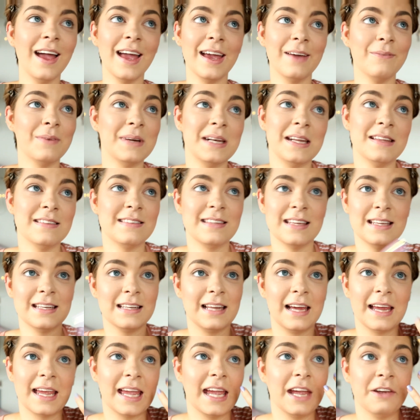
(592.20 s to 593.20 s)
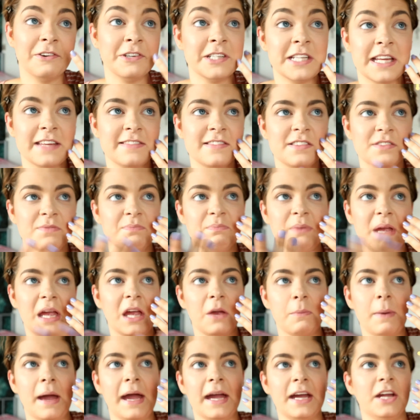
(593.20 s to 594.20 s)
when it's in like iridescent
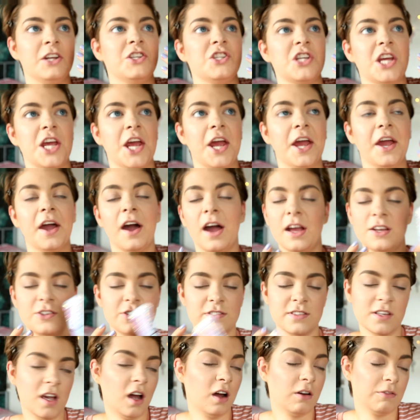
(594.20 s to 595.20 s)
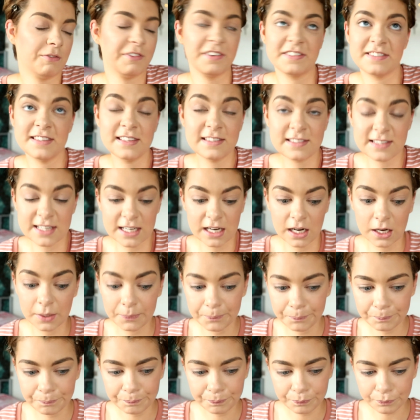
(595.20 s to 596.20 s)
pink packaging, I just can't resist it.
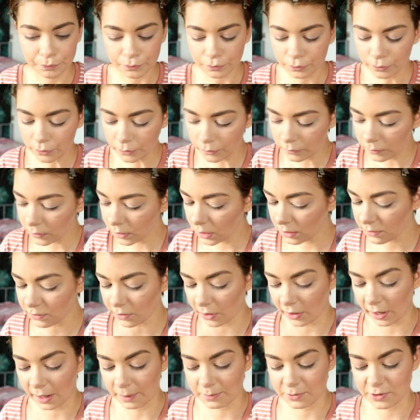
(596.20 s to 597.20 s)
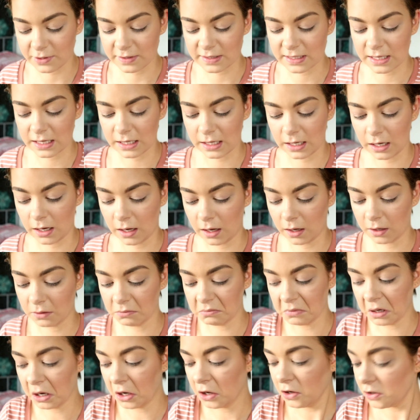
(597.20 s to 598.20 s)
So I'm just gonna
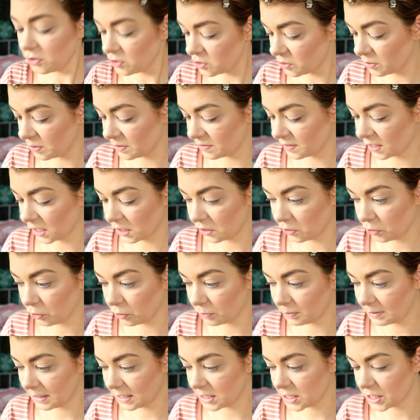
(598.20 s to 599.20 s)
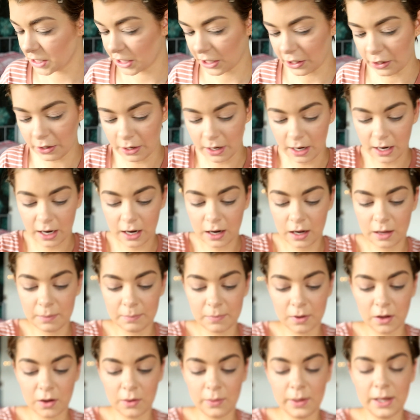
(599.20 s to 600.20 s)
do as I normally do. I'm
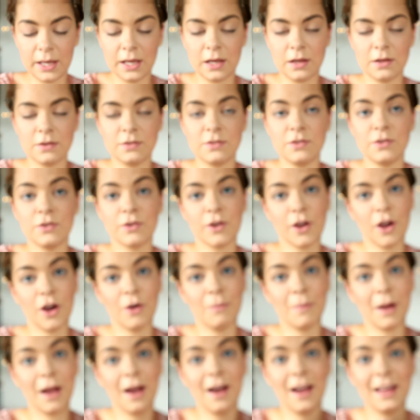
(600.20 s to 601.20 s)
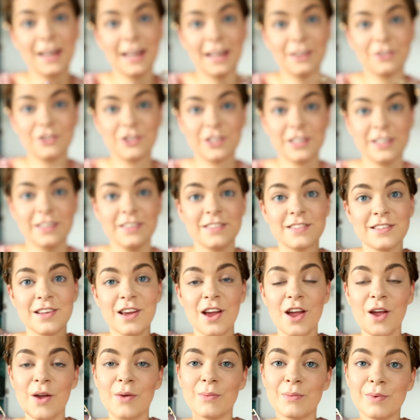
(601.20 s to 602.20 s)
going to curl my eyelashes,
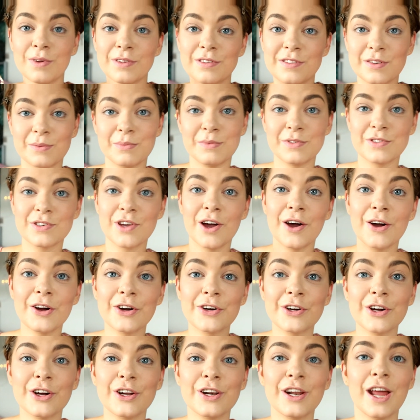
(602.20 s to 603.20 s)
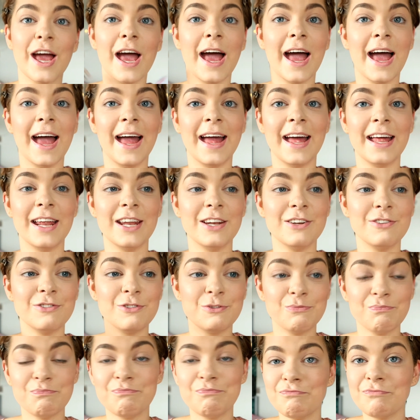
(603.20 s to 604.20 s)
put some mascara on, and
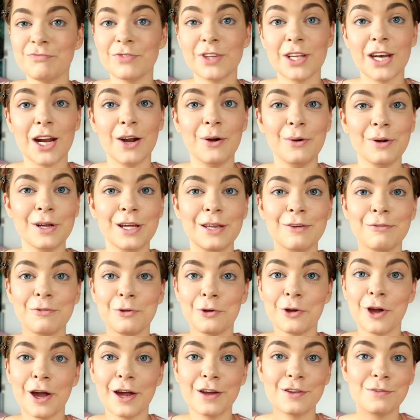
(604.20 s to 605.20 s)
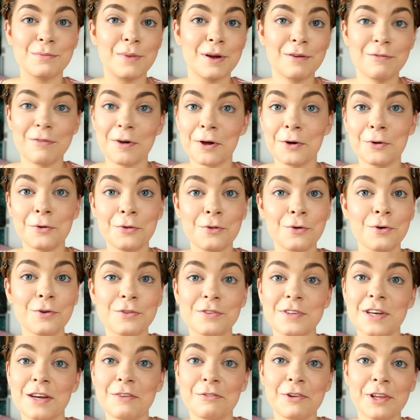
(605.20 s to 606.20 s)
then I will give you guys my final
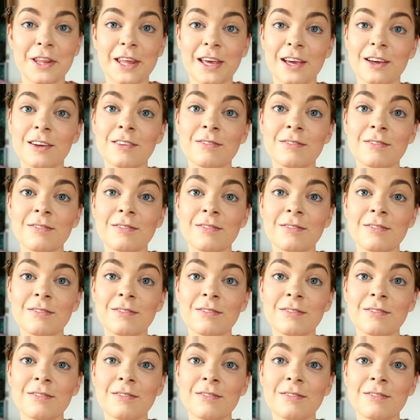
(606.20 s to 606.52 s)
thoughts on everything.